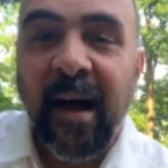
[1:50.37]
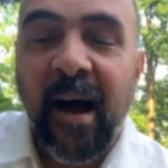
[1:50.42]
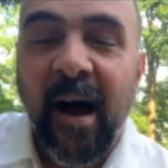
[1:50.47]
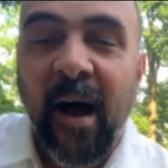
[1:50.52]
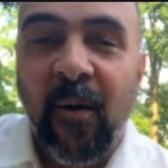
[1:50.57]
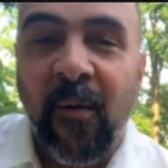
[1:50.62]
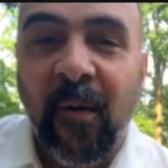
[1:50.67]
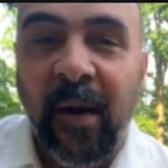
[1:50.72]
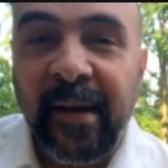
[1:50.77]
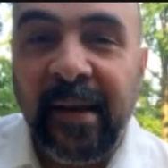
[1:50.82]

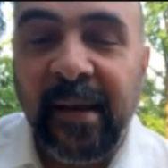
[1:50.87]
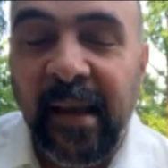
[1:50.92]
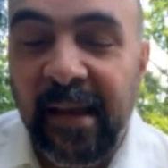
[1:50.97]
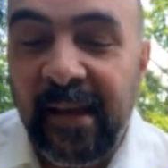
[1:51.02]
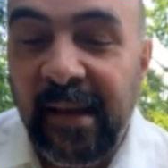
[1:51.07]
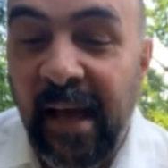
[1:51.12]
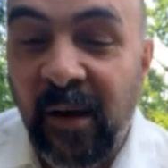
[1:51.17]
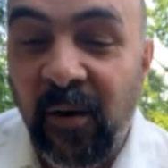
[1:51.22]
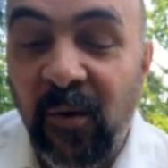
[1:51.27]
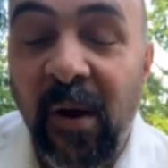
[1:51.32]
All right,
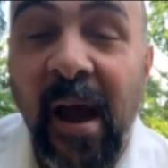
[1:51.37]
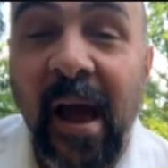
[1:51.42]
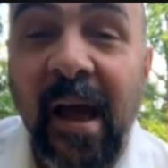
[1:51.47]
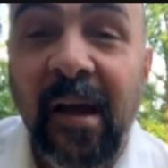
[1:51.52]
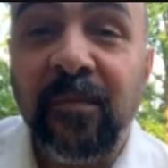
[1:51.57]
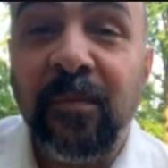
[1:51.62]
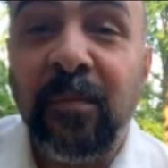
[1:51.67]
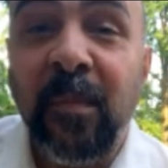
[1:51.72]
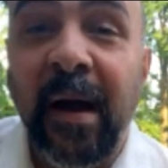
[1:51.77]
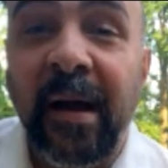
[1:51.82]
and I don't
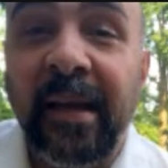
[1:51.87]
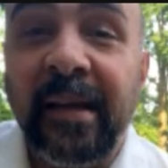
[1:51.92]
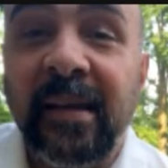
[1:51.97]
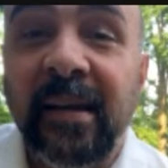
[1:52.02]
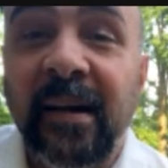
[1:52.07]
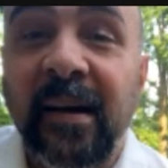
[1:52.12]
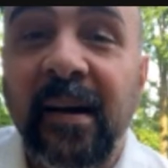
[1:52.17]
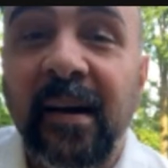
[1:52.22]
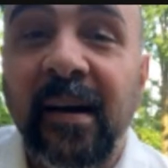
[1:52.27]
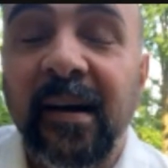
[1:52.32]
have
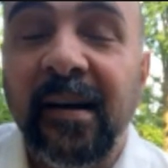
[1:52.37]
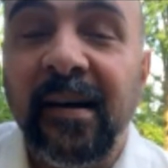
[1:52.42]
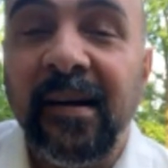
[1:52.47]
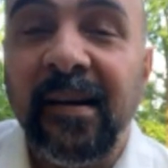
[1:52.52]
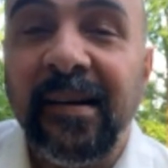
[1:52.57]
my